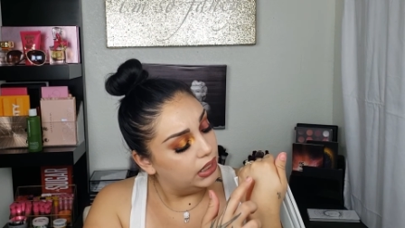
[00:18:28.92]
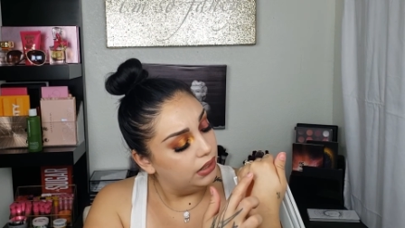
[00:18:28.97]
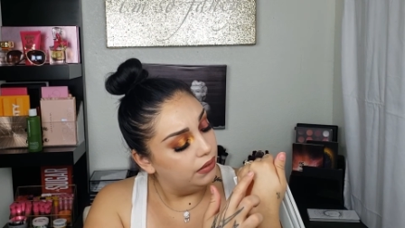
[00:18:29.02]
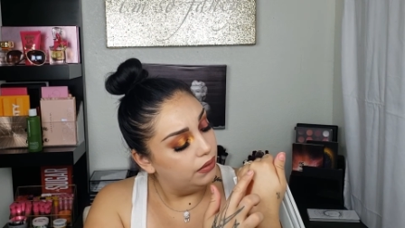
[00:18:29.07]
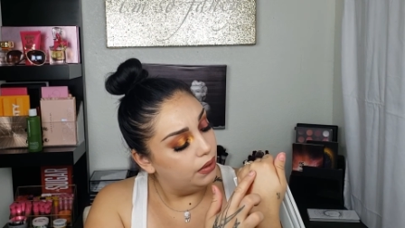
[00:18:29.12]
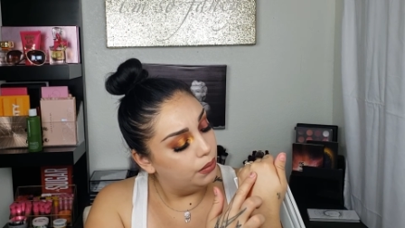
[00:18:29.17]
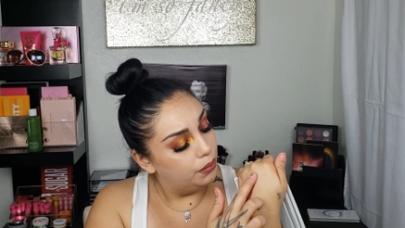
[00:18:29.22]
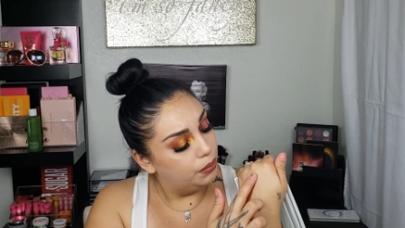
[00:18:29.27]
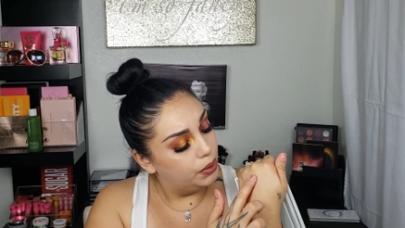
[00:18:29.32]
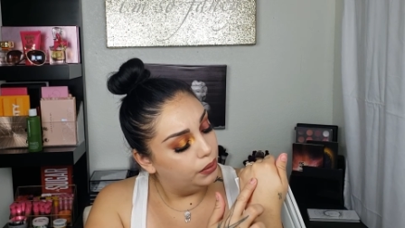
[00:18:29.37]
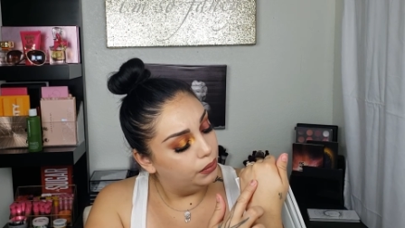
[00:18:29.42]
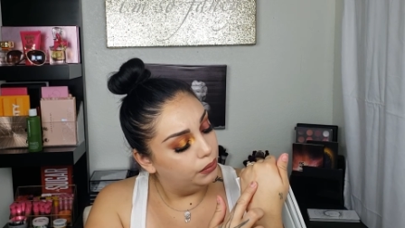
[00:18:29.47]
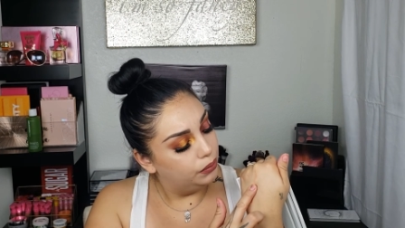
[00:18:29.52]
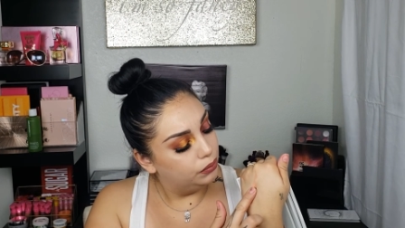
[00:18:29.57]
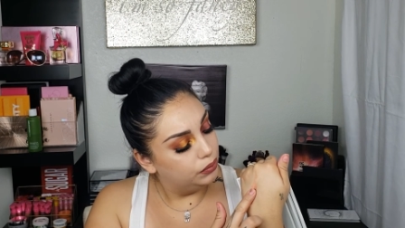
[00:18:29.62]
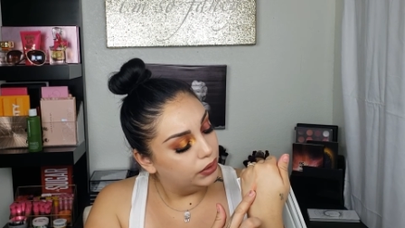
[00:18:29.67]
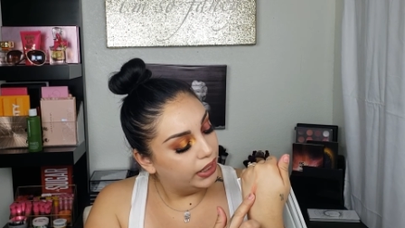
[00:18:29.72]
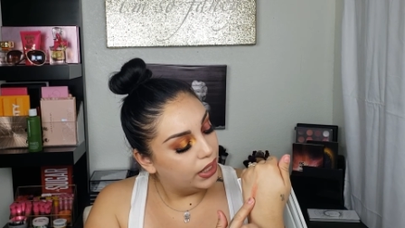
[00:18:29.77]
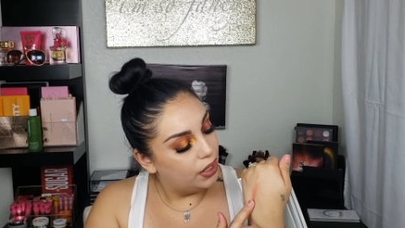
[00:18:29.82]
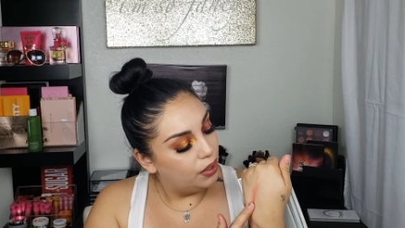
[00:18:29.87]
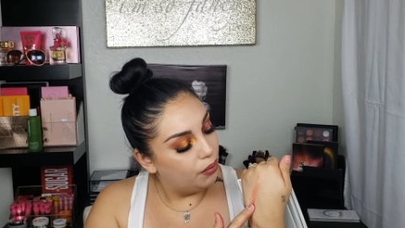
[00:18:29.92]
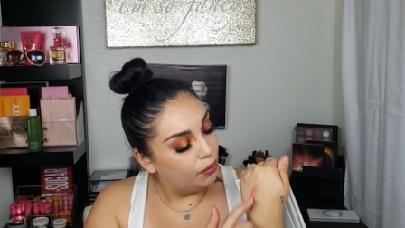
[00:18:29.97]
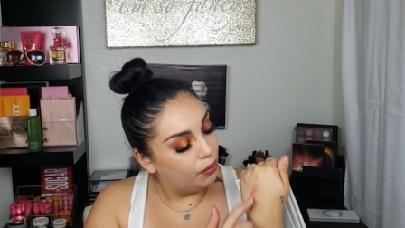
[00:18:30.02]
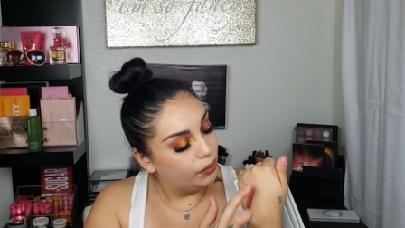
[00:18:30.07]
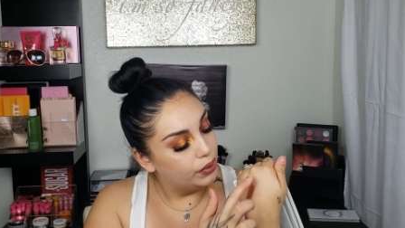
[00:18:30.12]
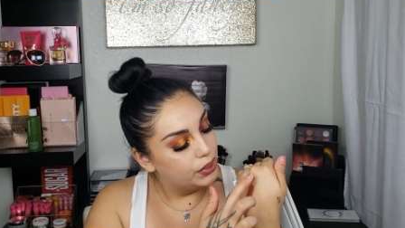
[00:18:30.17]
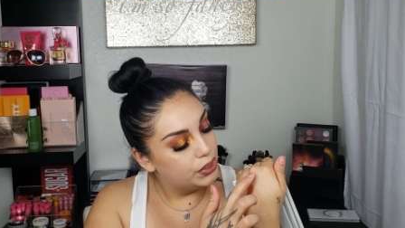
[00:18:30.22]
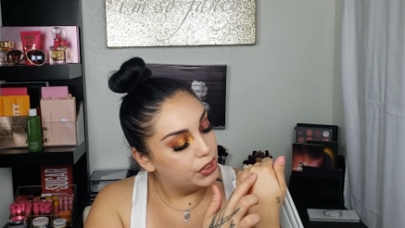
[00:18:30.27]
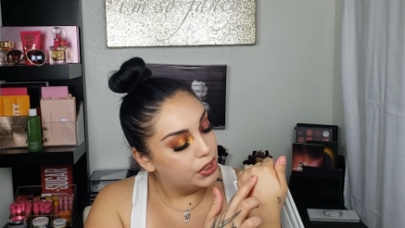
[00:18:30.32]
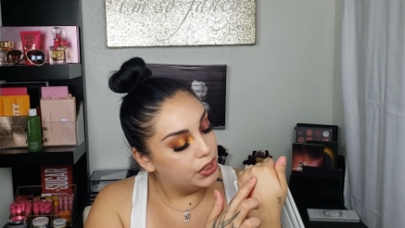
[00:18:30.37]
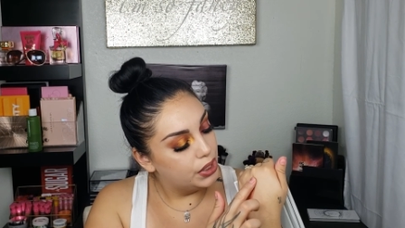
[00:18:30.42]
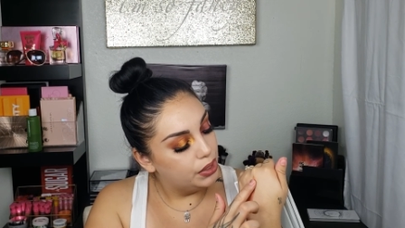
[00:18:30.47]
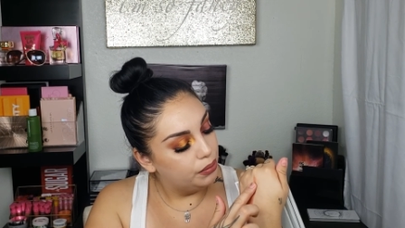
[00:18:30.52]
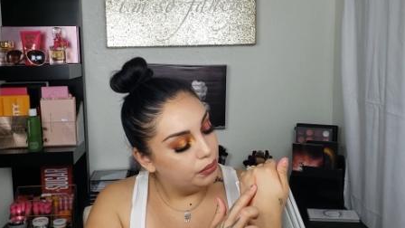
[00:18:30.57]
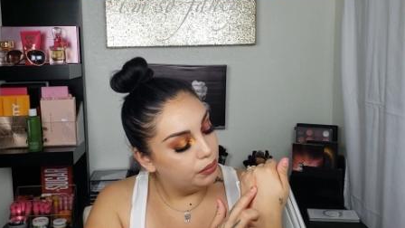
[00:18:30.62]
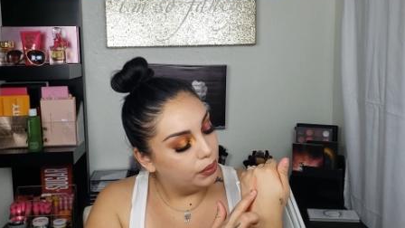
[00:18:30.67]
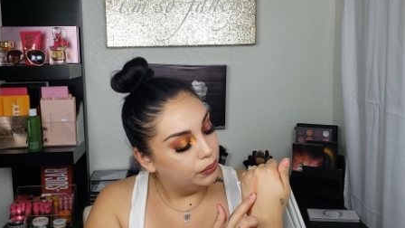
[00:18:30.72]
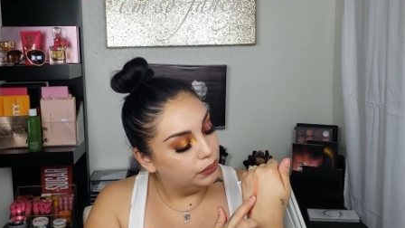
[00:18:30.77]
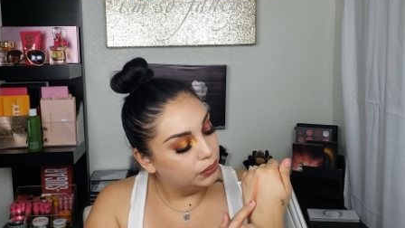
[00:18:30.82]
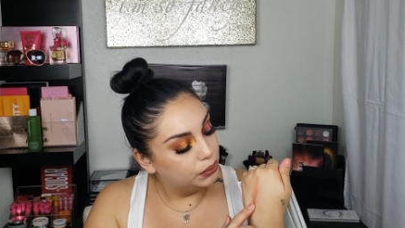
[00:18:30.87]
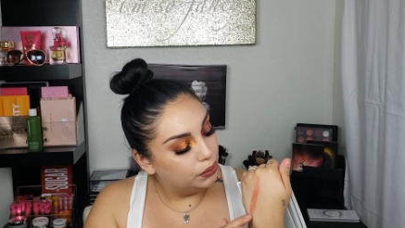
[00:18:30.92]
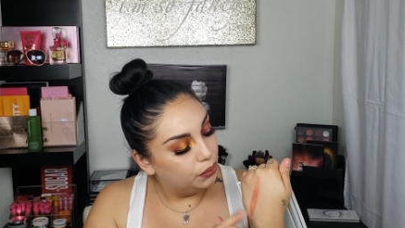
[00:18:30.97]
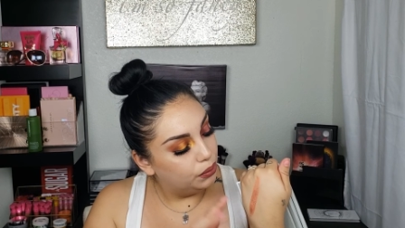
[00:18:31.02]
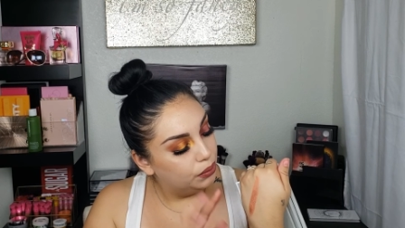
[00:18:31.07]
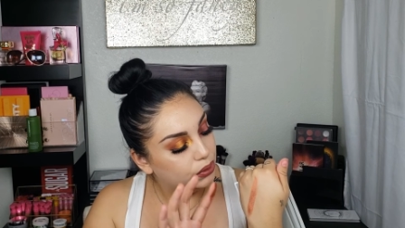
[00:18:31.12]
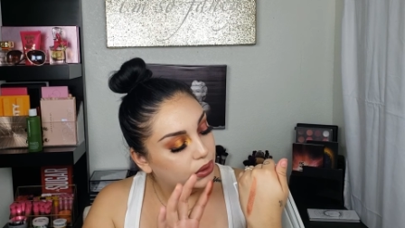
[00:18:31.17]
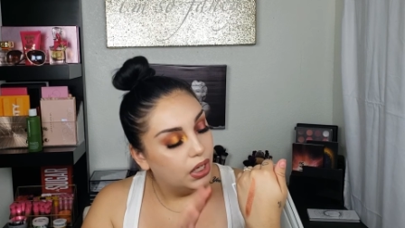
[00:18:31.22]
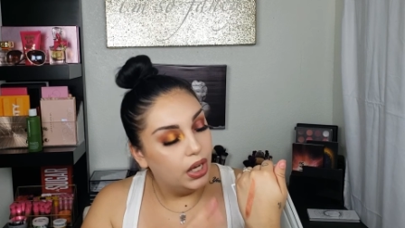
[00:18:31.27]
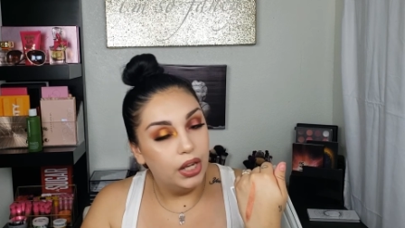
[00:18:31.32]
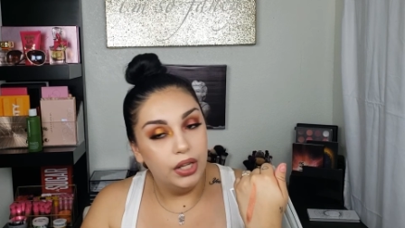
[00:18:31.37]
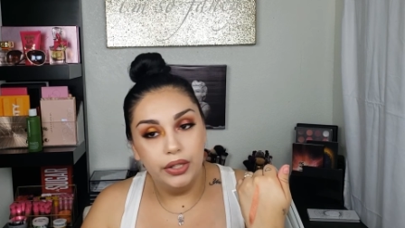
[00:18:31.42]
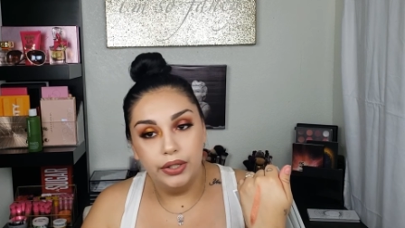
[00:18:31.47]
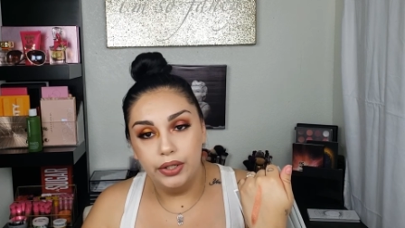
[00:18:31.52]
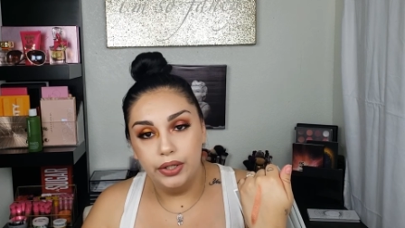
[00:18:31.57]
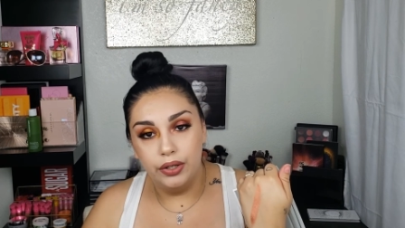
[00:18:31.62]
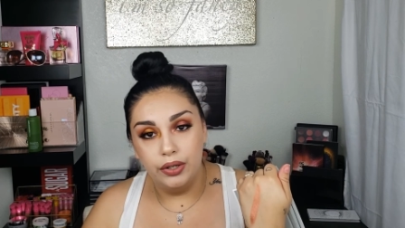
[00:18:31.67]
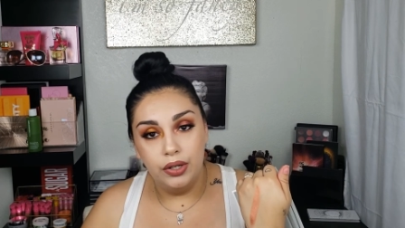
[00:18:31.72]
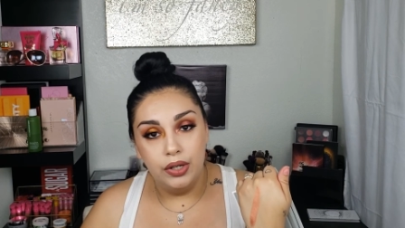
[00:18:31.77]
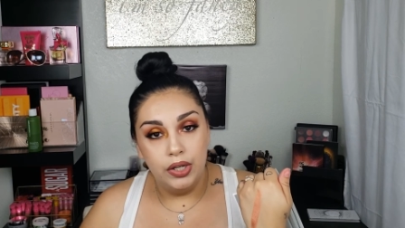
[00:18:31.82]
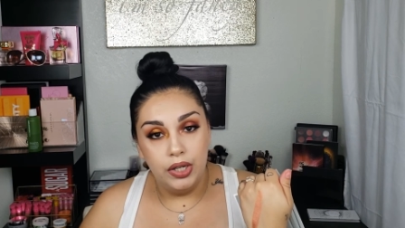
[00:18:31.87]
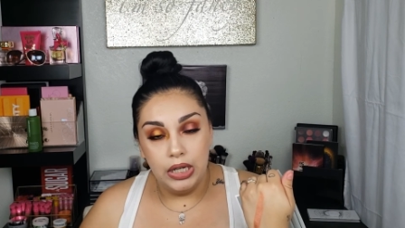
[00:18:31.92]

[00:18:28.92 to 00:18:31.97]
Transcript: of a like a orangey rose gold color.